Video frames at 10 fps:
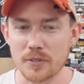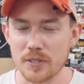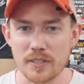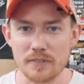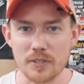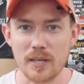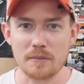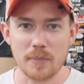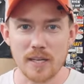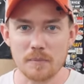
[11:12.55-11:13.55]
You don't have to go out
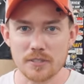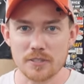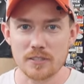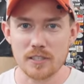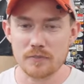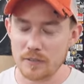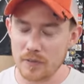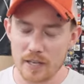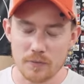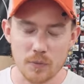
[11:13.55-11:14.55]
and buy a bunch of stuff. And if,
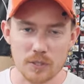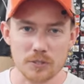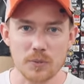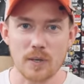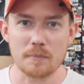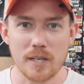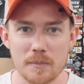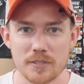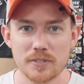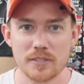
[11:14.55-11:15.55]
hey, if you want to just go out and buy
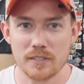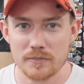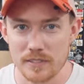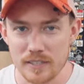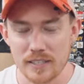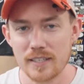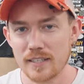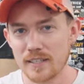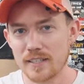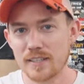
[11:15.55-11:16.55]
a bunch of stuff, then
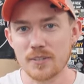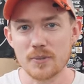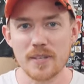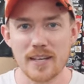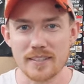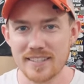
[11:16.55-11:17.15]
do that.